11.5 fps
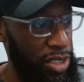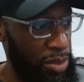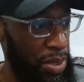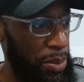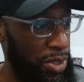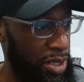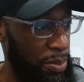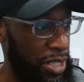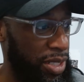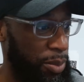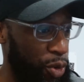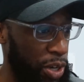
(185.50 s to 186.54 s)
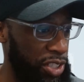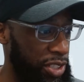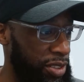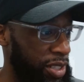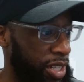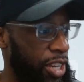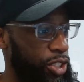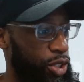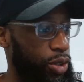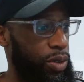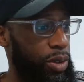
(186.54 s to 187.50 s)
Some people submitted some questions.
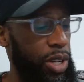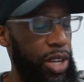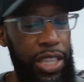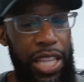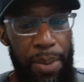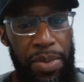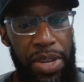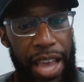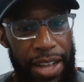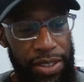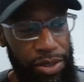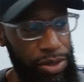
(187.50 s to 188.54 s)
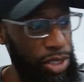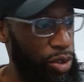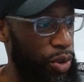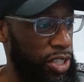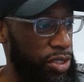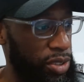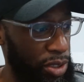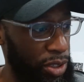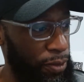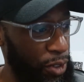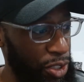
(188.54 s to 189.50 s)
So let me answer these questions. So
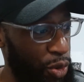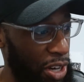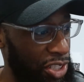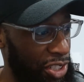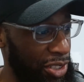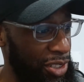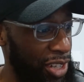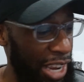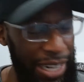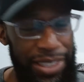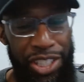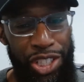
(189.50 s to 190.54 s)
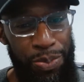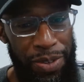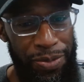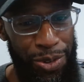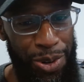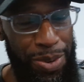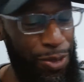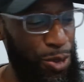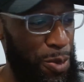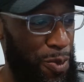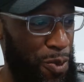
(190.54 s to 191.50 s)
the first question, and I did this before
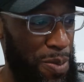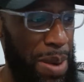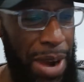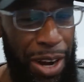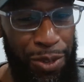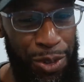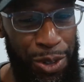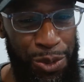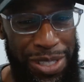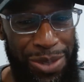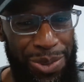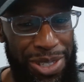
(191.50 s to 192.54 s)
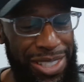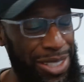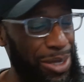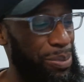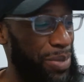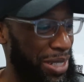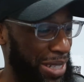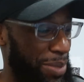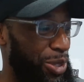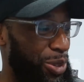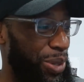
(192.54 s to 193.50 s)
when my microphone wasn't working, but let
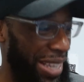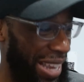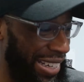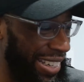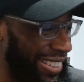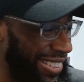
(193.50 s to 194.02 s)
me do it again.